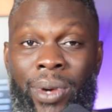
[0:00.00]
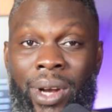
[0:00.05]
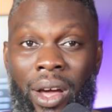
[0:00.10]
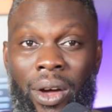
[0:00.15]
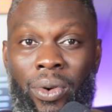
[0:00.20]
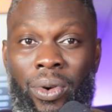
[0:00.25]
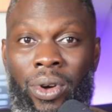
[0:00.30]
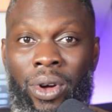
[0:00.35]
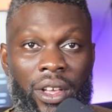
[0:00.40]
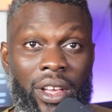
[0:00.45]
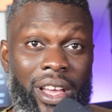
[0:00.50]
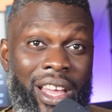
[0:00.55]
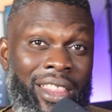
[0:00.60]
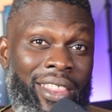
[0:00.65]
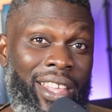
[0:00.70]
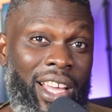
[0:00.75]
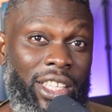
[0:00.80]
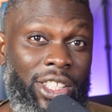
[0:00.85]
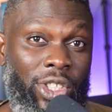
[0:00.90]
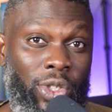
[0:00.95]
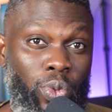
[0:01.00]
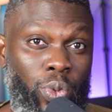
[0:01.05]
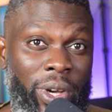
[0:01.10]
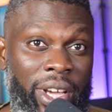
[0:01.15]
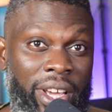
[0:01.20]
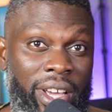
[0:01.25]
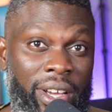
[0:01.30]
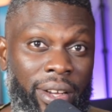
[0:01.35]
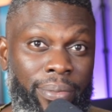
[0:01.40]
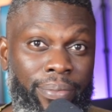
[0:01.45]
now? And that's
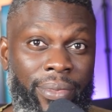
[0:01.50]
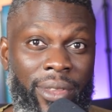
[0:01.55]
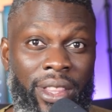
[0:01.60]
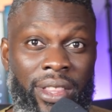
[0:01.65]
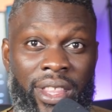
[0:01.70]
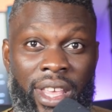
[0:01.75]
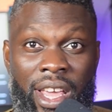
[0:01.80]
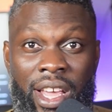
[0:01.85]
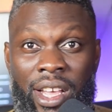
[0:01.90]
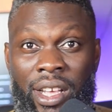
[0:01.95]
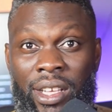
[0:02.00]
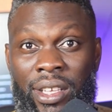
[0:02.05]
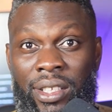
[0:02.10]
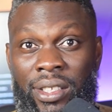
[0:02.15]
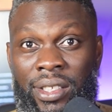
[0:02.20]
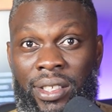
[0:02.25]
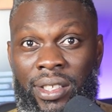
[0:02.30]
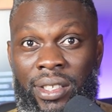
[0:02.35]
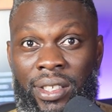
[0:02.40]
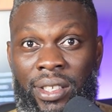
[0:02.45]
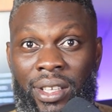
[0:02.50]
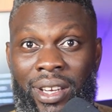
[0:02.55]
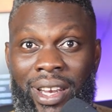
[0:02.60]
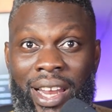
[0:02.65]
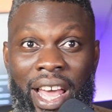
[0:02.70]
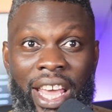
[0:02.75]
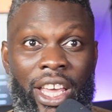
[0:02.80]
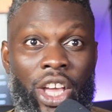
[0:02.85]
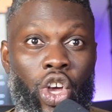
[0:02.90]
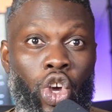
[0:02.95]
where things
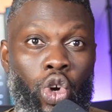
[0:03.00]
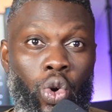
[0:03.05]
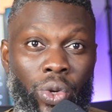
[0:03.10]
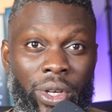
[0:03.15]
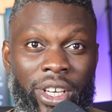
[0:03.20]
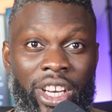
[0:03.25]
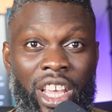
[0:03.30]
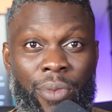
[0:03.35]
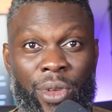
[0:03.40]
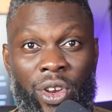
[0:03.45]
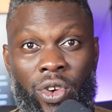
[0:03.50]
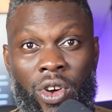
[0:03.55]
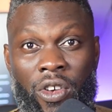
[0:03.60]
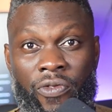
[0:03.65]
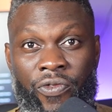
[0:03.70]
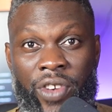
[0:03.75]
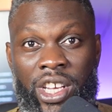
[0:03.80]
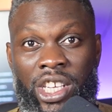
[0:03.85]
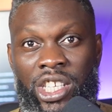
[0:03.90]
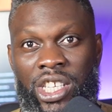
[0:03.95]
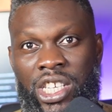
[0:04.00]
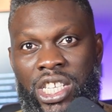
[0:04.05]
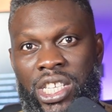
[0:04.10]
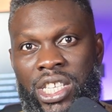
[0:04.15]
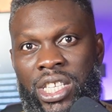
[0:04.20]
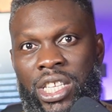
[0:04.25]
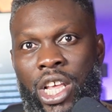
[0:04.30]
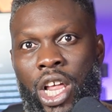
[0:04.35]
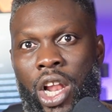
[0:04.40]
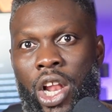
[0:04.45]
like good naming
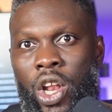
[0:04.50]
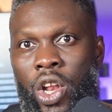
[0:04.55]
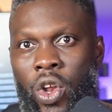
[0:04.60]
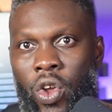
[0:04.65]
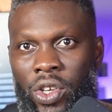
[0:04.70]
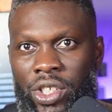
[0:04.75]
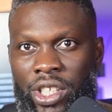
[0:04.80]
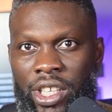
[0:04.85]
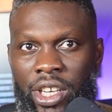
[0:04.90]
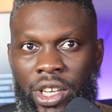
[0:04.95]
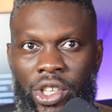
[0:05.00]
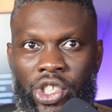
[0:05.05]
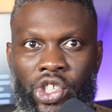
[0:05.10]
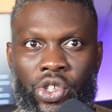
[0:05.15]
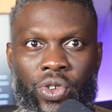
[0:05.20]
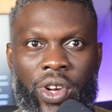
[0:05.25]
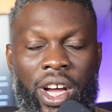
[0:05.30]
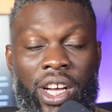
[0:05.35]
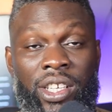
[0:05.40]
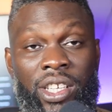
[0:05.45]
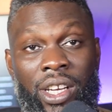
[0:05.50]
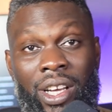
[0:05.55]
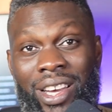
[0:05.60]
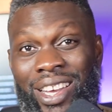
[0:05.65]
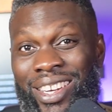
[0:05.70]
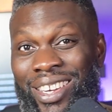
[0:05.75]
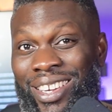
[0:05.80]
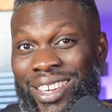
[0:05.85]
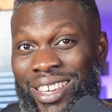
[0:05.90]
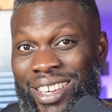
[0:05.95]
conventions, logical structure,
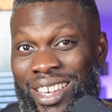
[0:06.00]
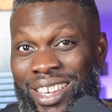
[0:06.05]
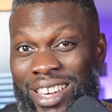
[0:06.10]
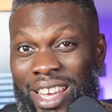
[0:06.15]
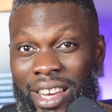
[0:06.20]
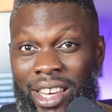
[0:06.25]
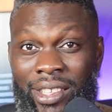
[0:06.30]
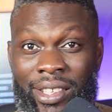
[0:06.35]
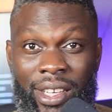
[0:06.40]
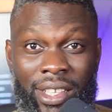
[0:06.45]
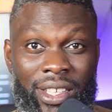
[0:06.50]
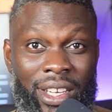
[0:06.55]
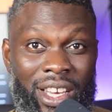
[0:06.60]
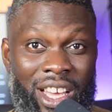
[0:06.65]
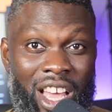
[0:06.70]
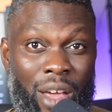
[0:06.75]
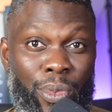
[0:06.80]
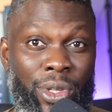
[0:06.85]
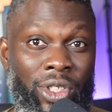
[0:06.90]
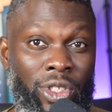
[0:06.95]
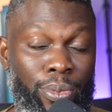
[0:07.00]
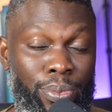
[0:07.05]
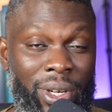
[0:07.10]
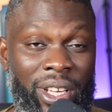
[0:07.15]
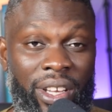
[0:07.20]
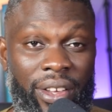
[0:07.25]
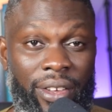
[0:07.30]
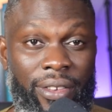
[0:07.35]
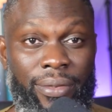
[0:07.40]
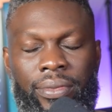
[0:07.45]
and clean architecture come into
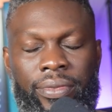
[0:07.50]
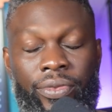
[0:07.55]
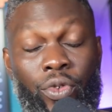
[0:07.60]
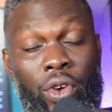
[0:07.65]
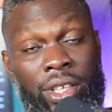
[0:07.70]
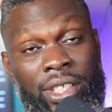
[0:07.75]
play. For